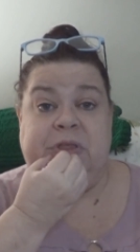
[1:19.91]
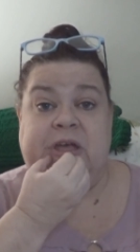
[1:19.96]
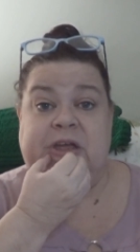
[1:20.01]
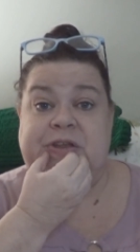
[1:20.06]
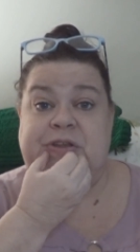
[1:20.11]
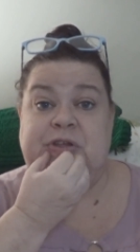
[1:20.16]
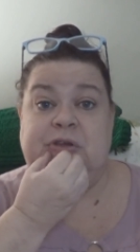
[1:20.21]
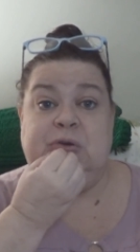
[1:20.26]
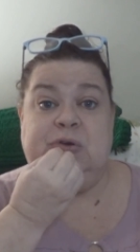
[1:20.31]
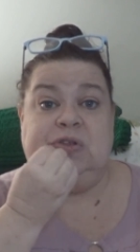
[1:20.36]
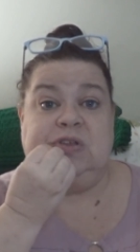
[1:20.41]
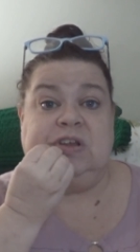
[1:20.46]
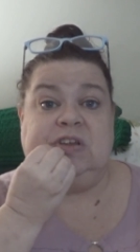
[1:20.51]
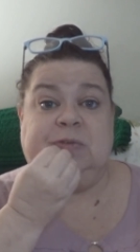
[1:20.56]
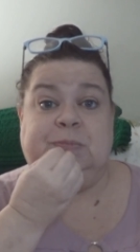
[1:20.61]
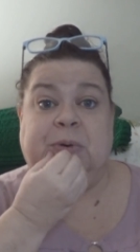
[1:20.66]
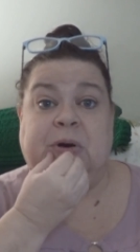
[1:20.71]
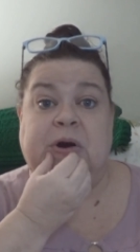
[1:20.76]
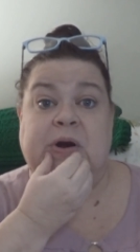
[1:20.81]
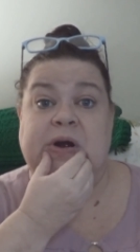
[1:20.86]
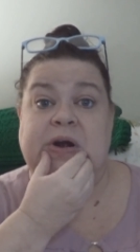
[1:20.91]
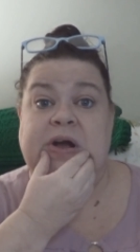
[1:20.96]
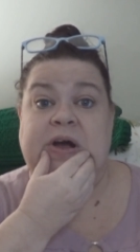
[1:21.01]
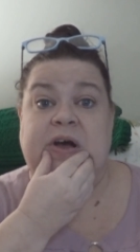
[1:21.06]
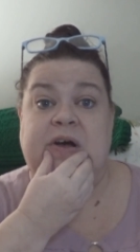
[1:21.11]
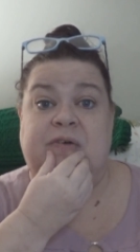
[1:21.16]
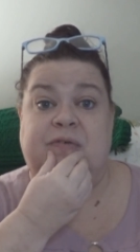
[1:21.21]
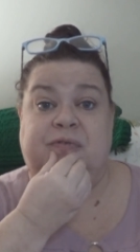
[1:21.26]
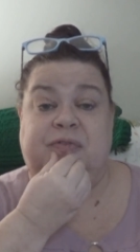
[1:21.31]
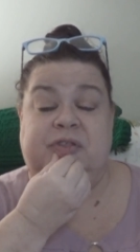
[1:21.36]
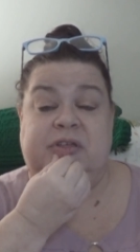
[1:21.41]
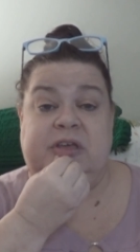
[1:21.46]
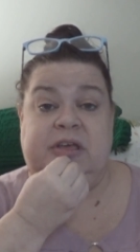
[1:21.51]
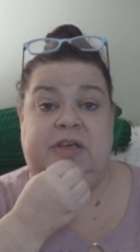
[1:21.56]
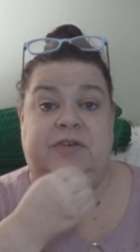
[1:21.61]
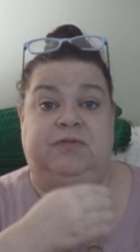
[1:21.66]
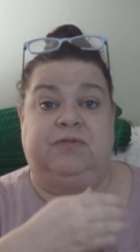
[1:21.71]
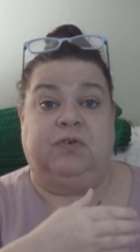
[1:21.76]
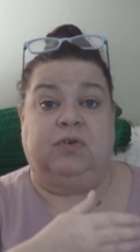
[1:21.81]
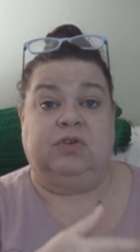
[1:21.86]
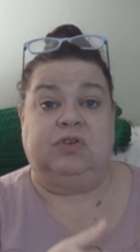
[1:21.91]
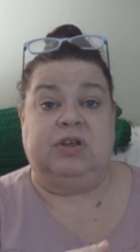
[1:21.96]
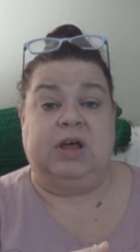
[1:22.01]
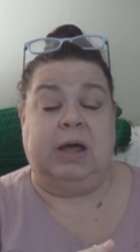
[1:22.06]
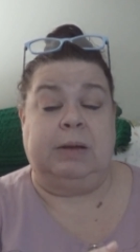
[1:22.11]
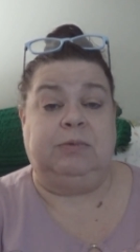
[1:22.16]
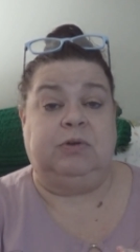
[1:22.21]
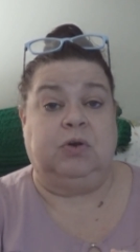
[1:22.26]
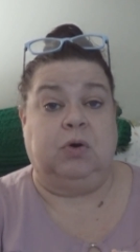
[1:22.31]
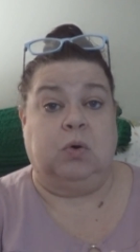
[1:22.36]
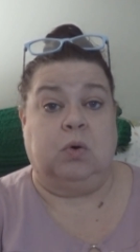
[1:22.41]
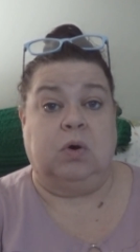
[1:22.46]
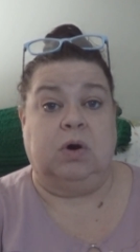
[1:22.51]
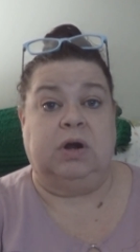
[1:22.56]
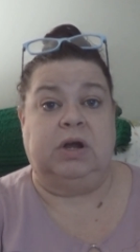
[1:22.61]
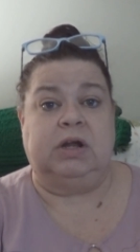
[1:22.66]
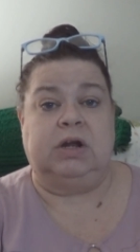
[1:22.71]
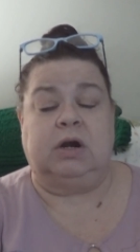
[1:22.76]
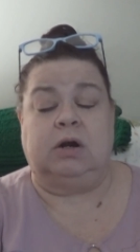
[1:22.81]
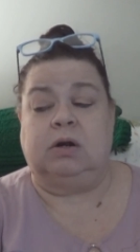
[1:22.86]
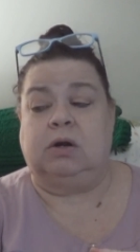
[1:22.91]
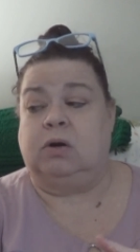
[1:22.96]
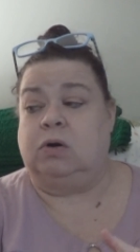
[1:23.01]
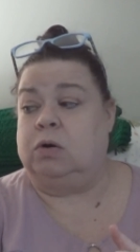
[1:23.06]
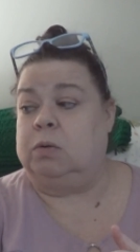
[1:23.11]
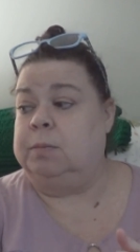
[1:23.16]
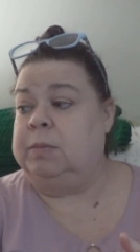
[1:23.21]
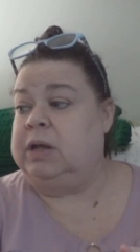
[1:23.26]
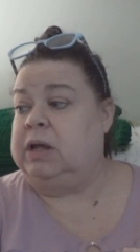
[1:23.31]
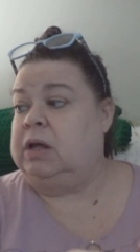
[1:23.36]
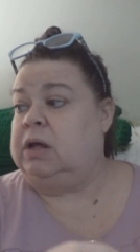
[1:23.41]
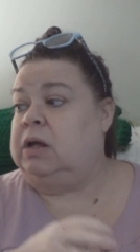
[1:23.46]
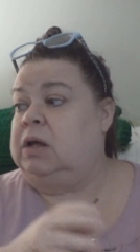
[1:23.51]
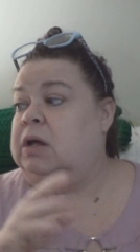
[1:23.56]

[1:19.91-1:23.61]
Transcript: and use as part of the full-time decor in our home.